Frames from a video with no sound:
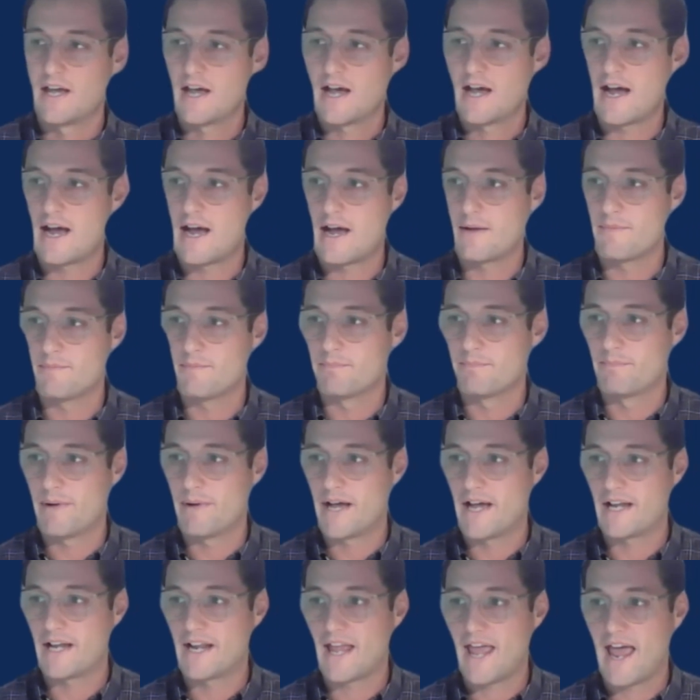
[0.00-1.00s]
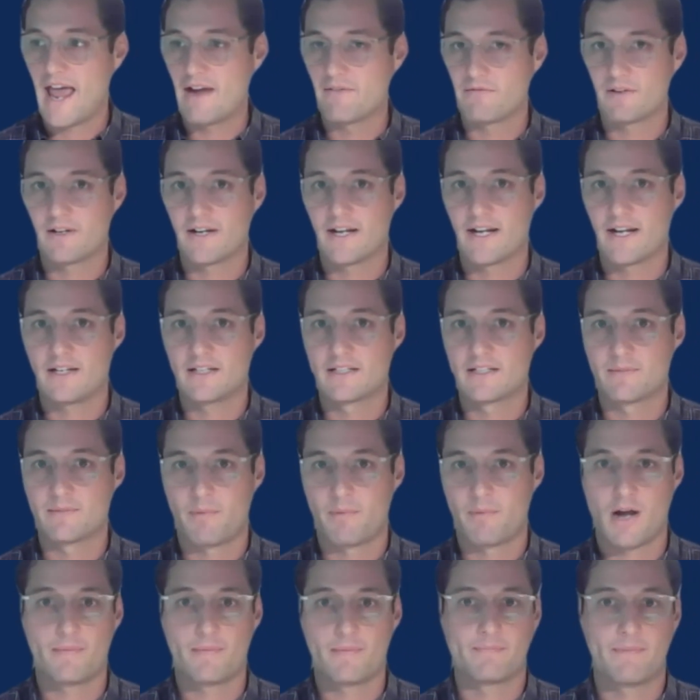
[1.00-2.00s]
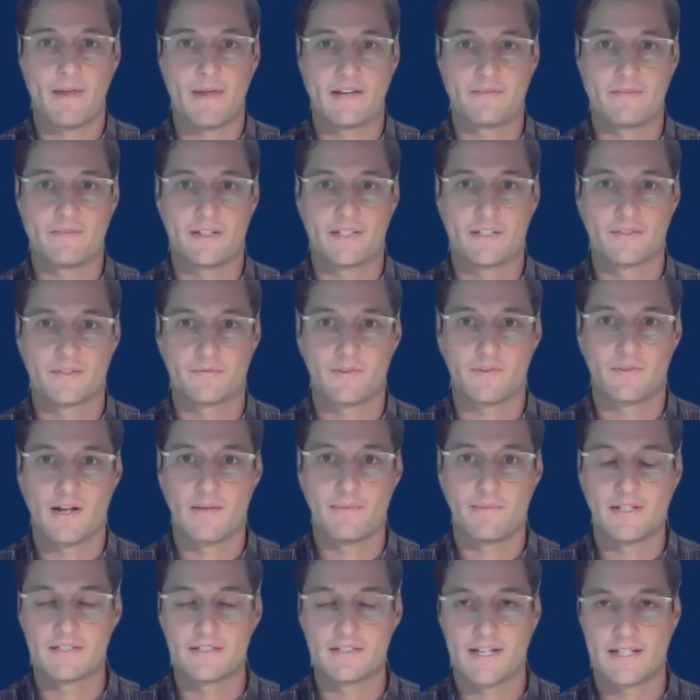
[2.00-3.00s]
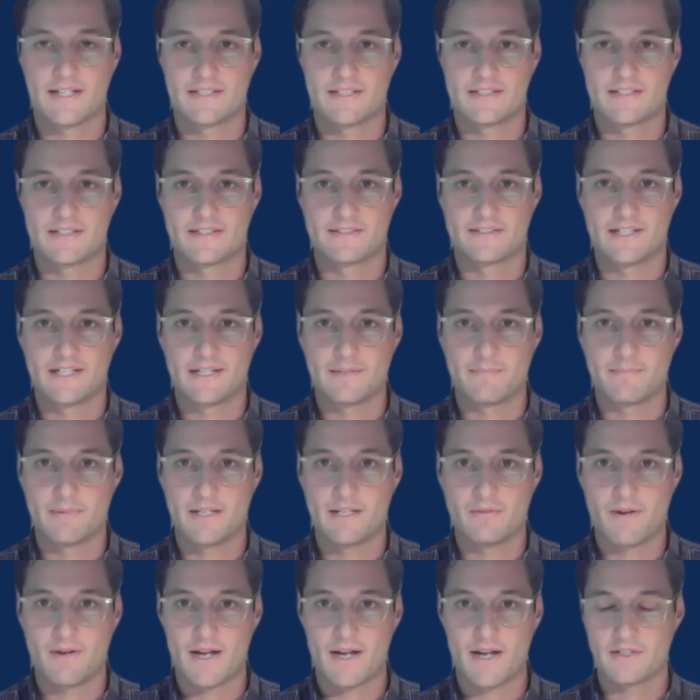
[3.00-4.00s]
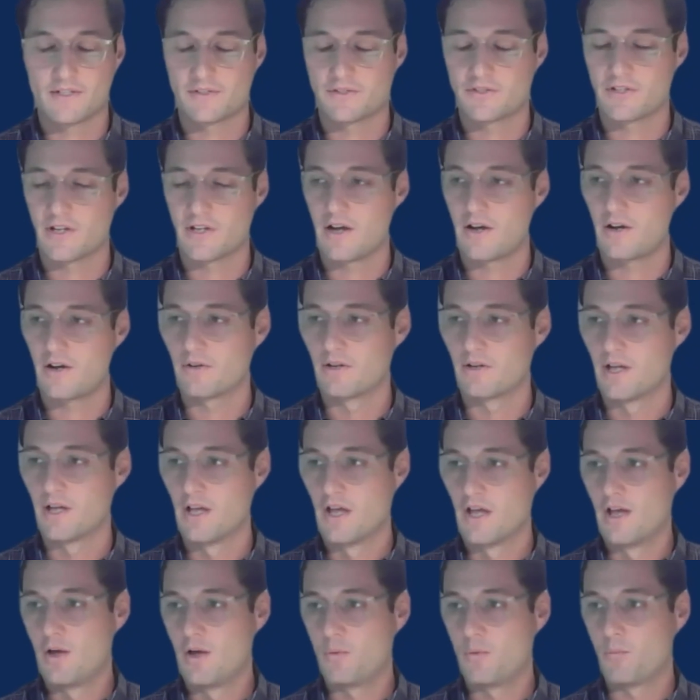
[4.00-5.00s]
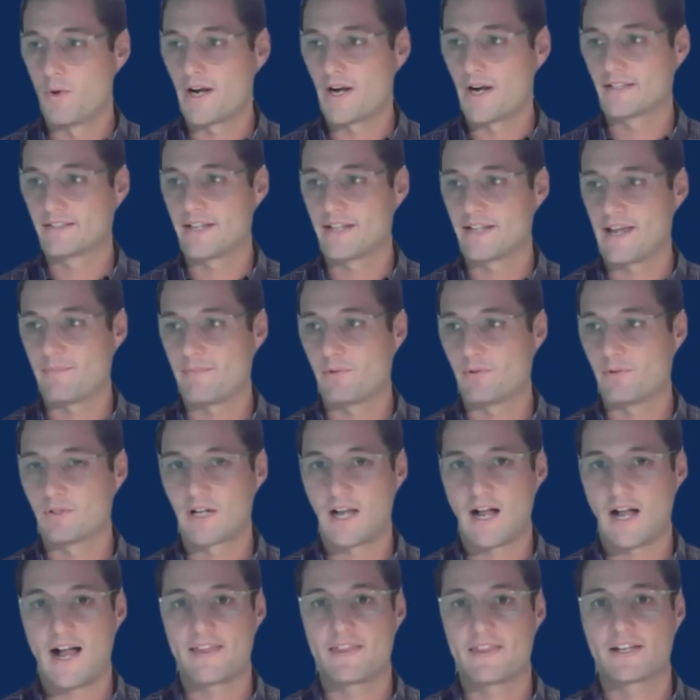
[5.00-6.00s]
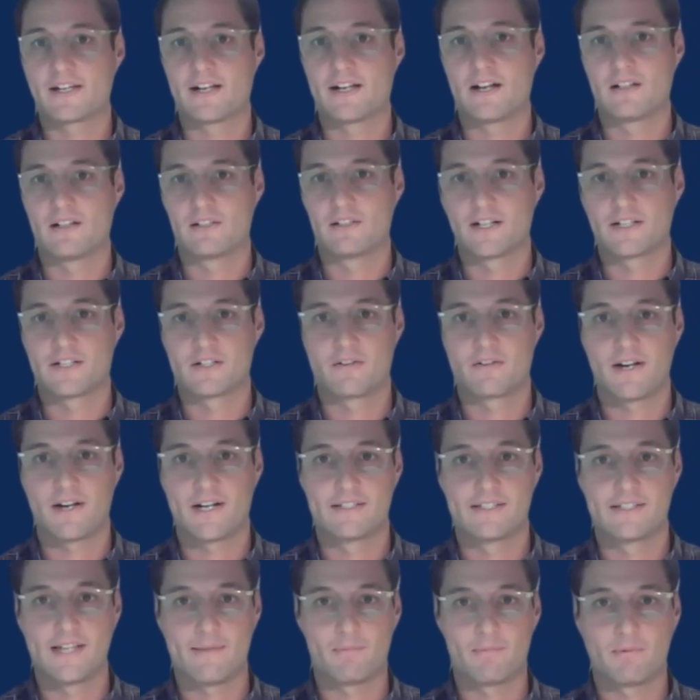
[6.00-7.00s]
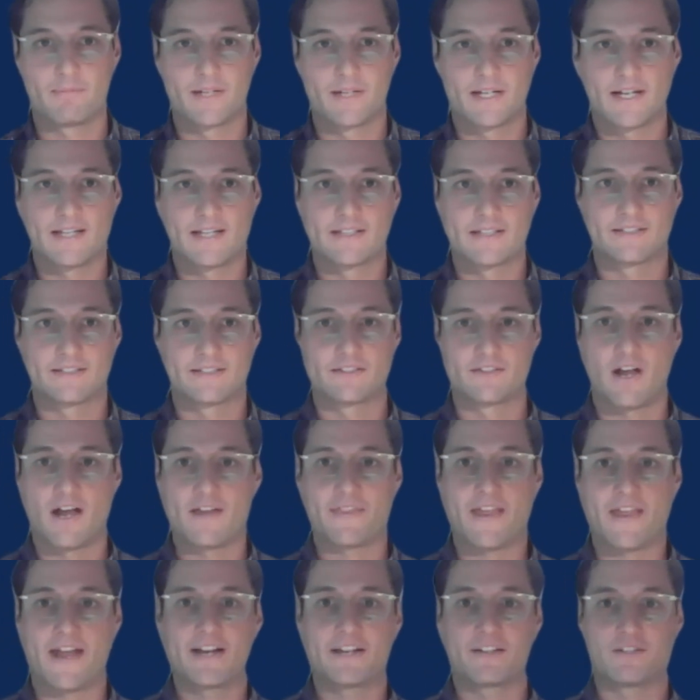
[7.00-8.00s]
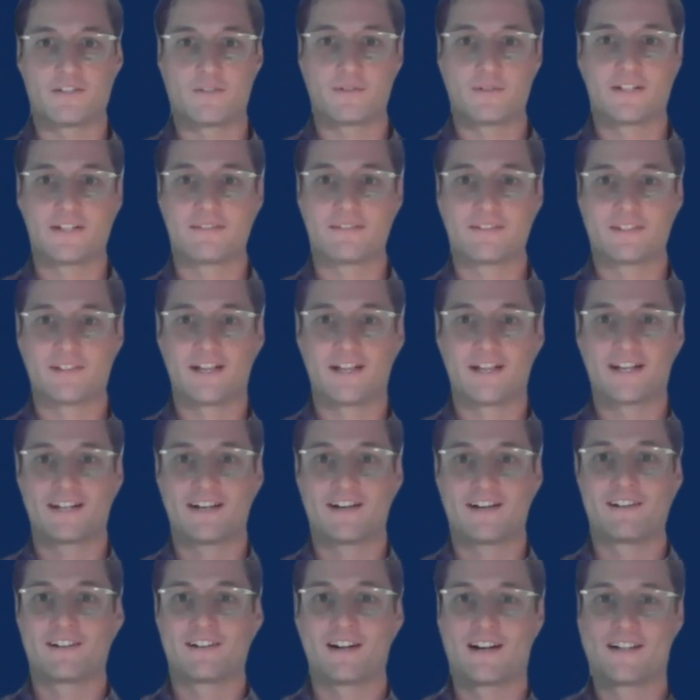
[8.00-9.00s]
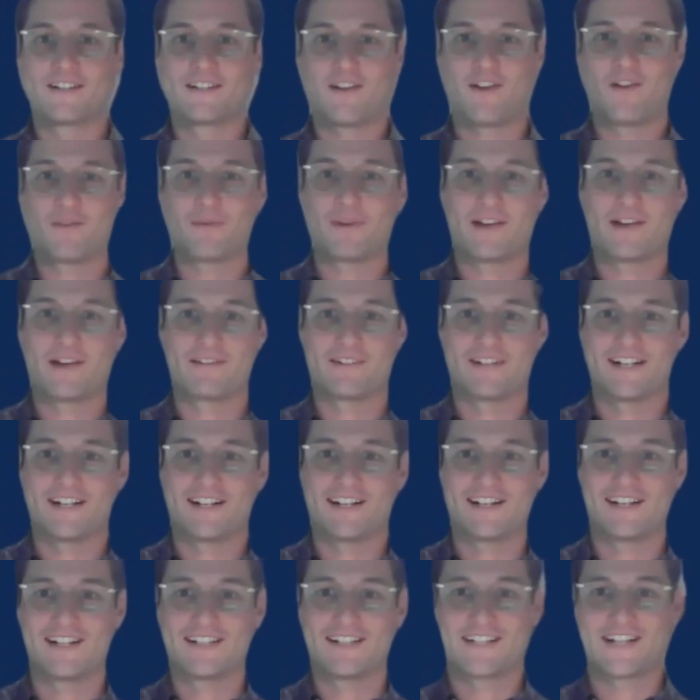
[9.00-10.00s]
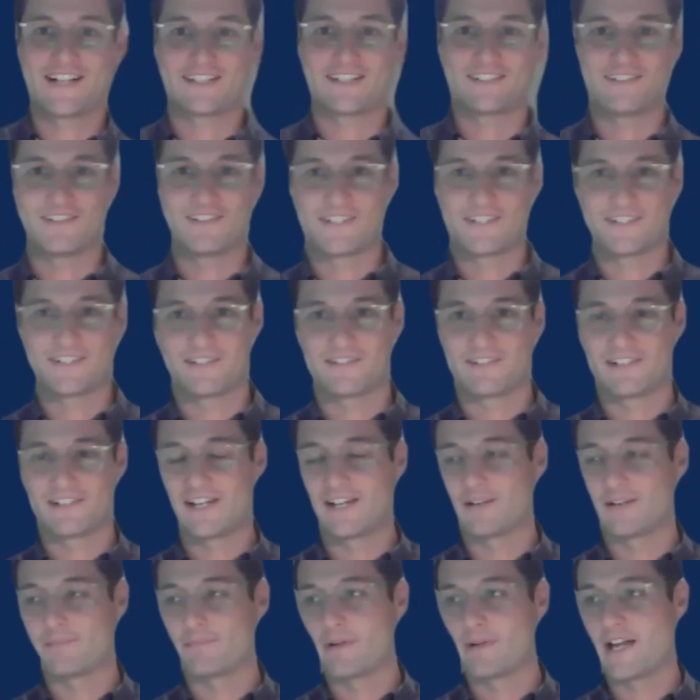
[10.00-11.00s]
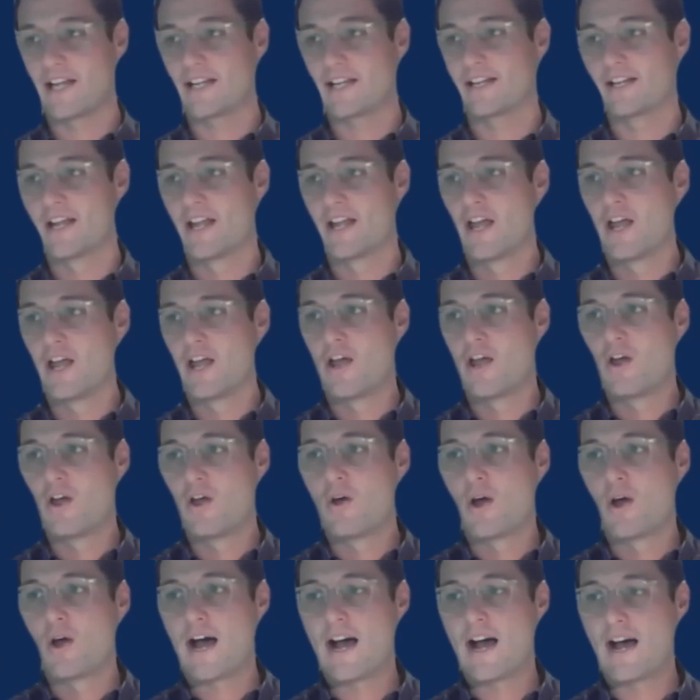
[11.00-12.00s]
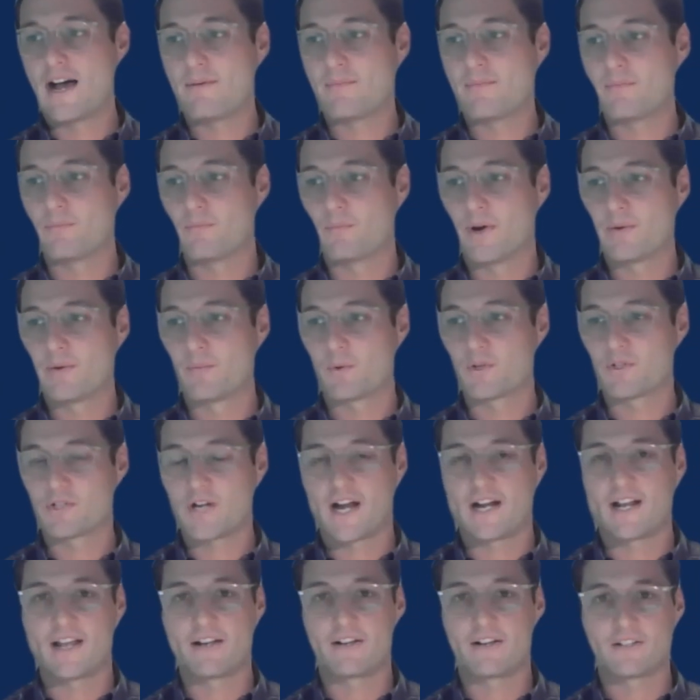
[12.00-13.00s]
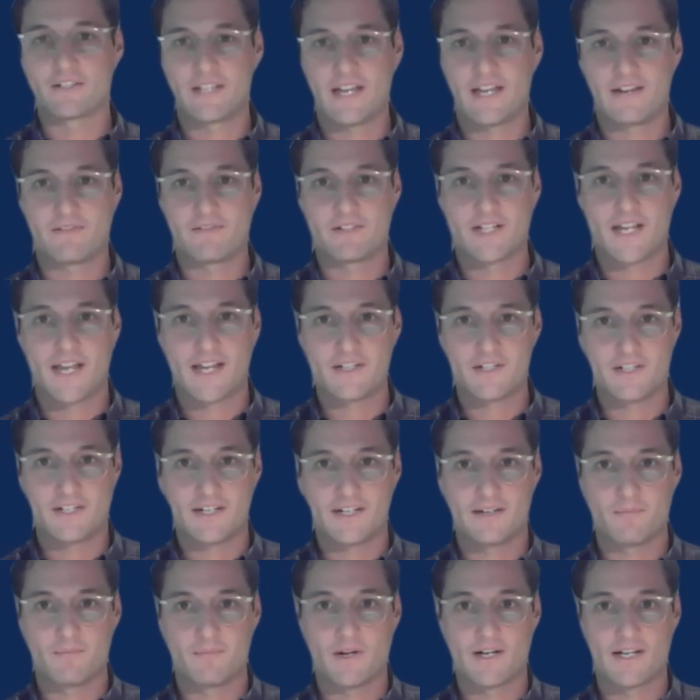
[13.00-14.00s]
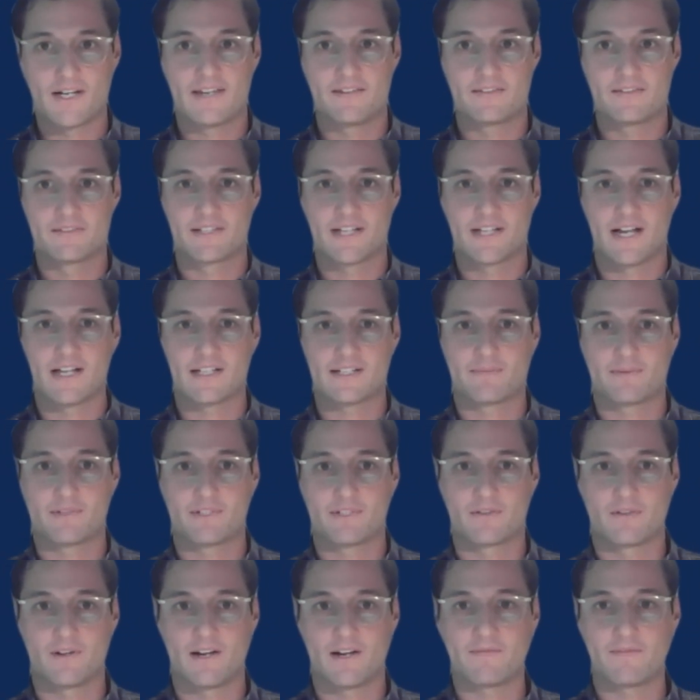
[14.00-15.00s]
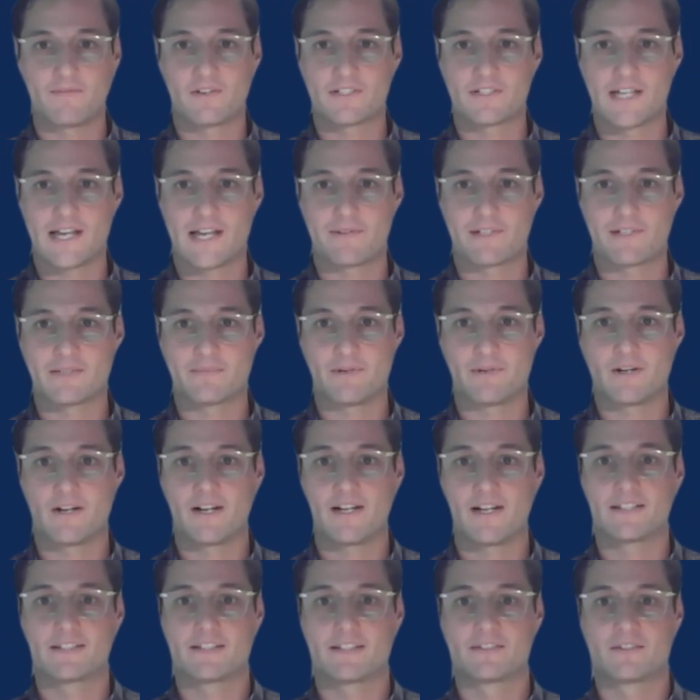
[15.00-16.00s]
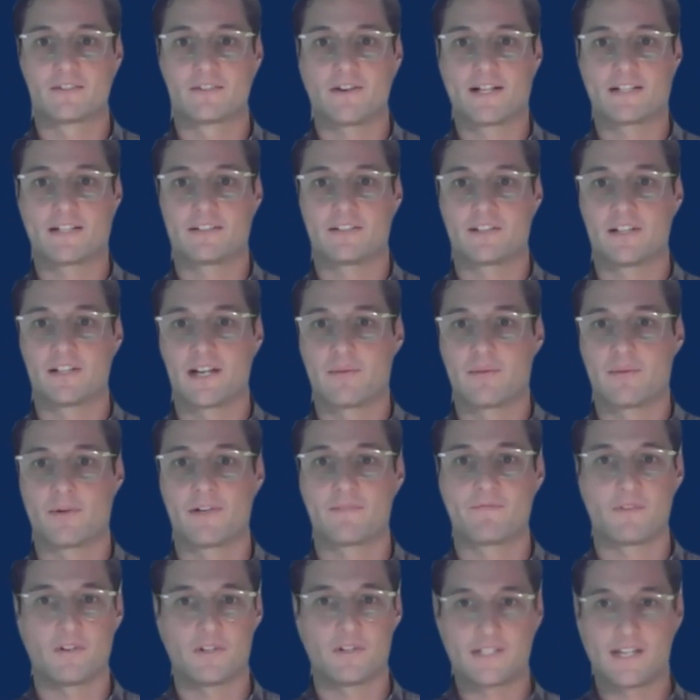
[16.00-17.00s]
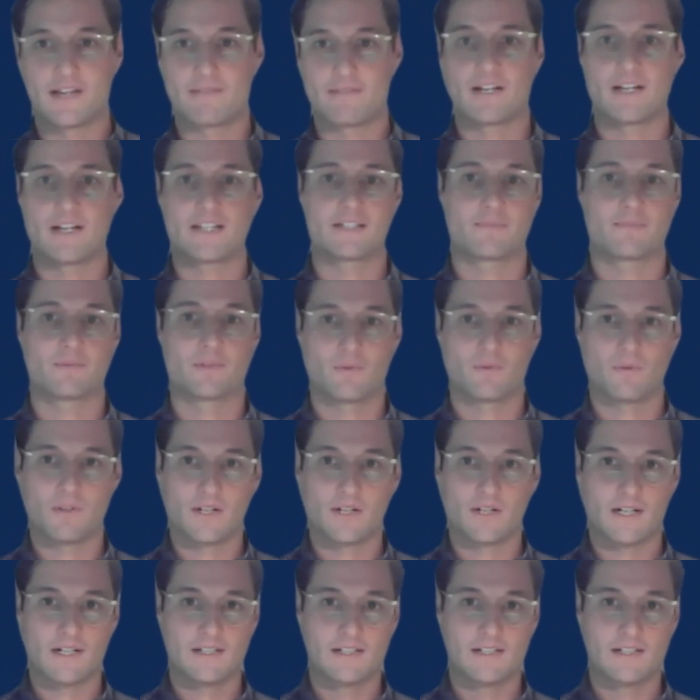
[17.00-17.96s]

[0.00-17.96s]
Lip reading: But every department benefits from insights that the CDP renders. So one example, I think culinary is a great example because it's not that intuitive. You're like, culinary is all the way over here and technology is over here. But when we're trying to understand retention and what gives customers a great first time experience, it's great to look at what first time customers order.